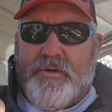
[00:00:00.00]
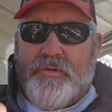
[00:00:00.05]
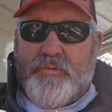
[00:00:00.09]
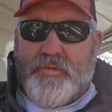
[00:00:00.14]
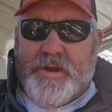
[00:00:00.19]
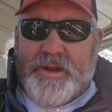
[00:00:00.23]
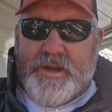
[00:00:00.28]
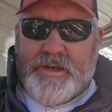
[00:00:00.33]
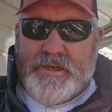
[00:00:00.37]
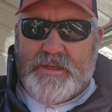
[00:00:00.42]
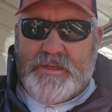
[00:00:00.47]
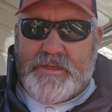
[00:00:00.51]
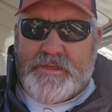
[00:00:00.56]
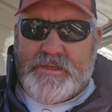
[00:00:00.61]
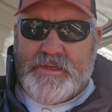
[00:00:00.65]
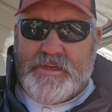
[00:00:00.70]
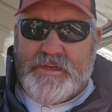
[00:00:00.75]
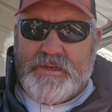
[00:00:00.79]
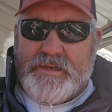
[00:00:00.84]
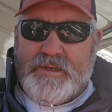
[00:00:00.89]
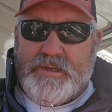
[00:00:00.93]

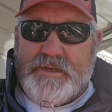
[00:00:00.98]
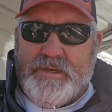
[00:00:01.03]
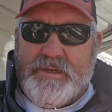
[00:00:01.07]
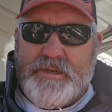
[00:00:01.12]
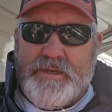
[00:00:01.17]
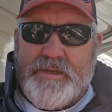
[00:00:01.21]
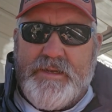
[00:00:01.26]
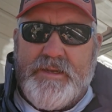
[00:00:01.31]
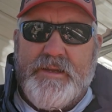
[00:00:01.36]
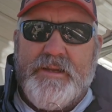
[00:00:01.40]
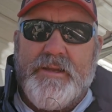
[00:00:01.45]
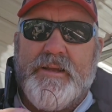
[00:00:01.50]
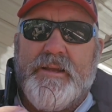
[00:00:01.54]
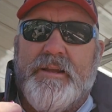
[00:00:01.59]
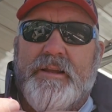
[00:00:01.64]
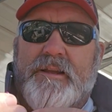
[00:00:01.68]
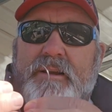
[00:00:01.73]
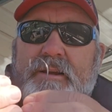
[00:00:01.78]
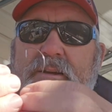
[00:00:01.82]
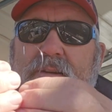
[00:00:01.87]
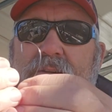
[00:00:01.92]
weedless,
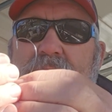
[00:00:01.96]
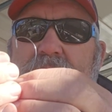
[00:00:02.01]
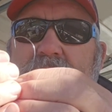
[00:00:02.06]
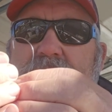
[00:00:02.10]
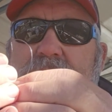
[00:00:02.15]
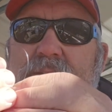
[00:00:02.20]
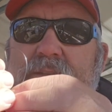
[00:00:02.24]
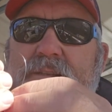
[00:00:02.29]
which